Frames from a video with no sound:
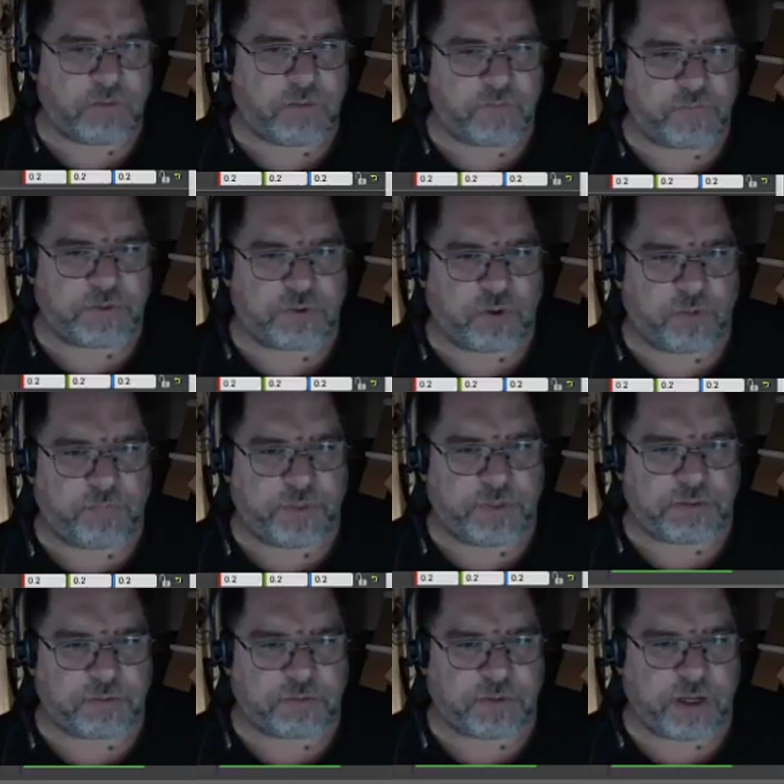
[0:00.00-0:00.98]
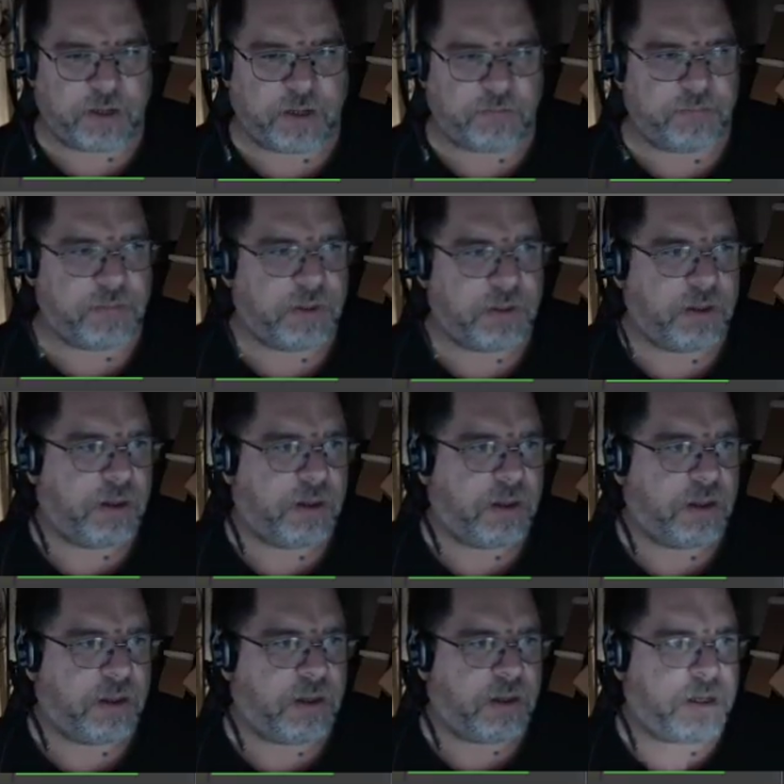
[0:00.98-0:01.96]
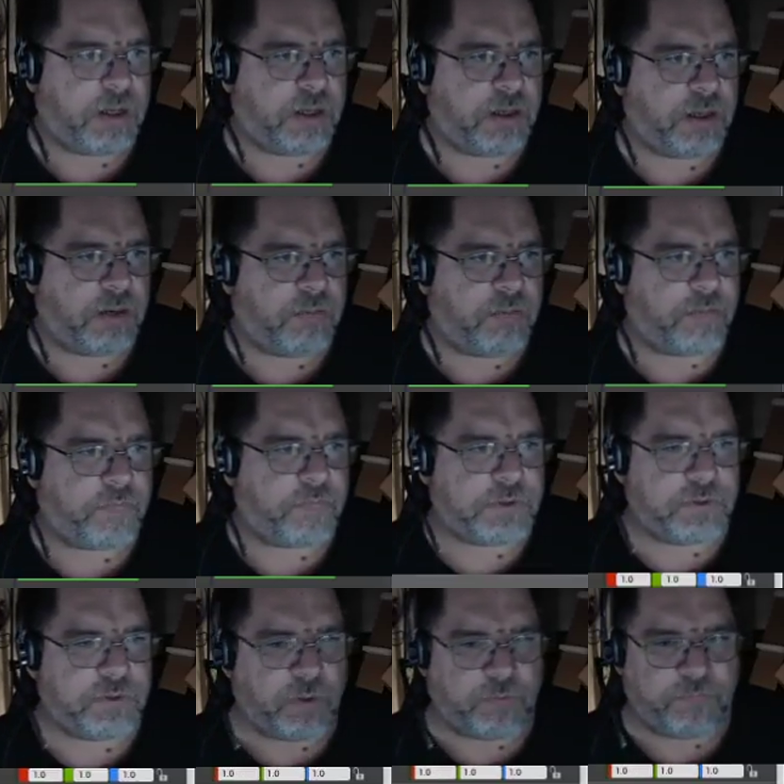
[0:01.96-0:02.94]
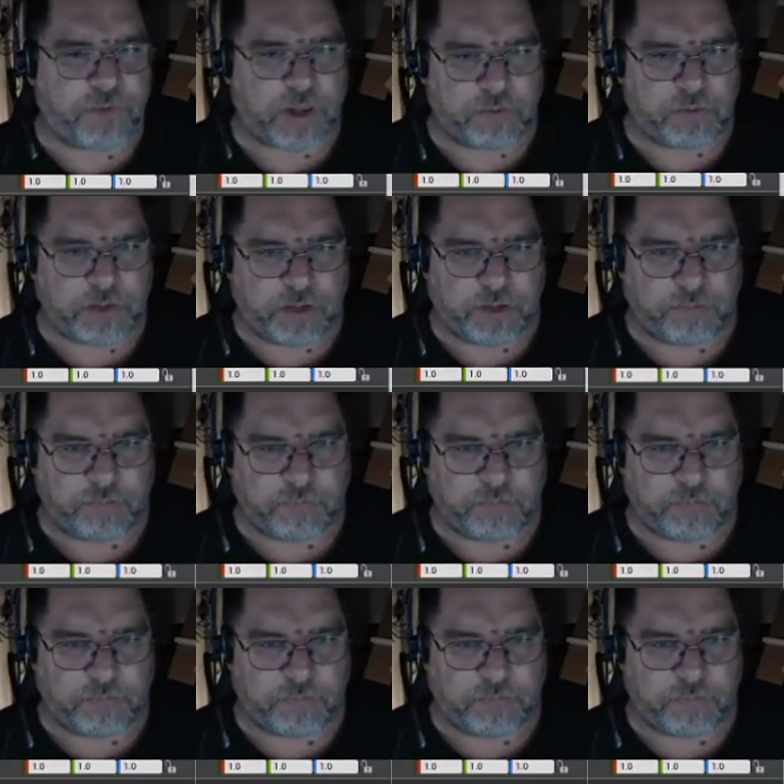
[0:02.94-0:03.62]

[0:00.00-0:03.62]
reference to our pistol cam and get a reference to our follow cam.